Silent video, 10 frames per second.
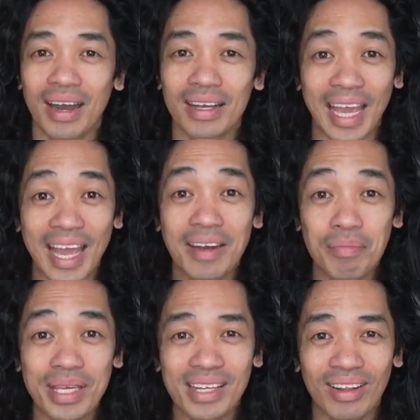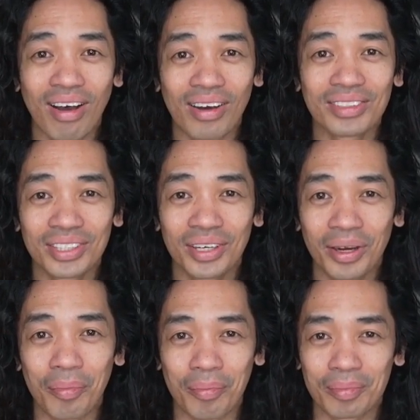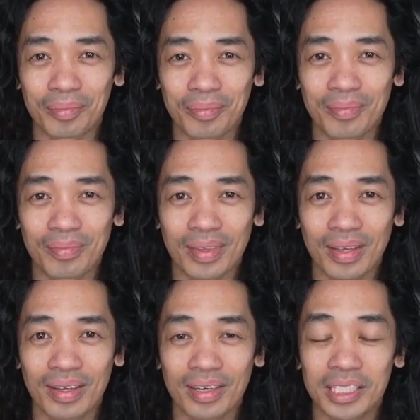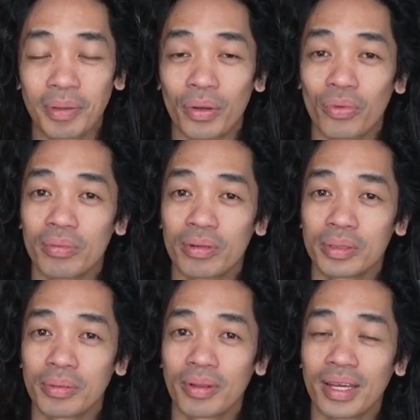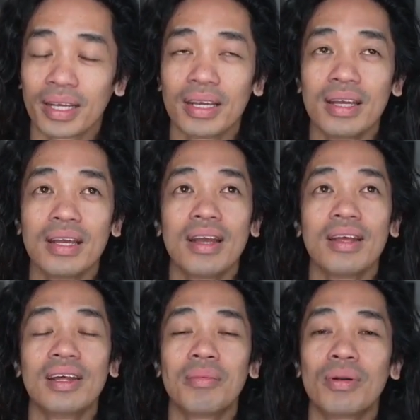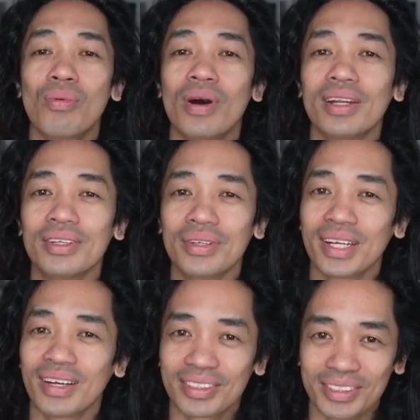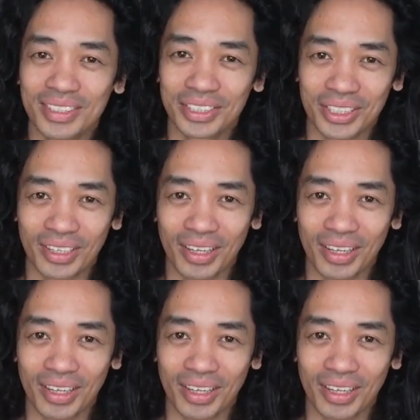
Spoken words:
can be long-term, despite what most people think? Number one, you get unconditional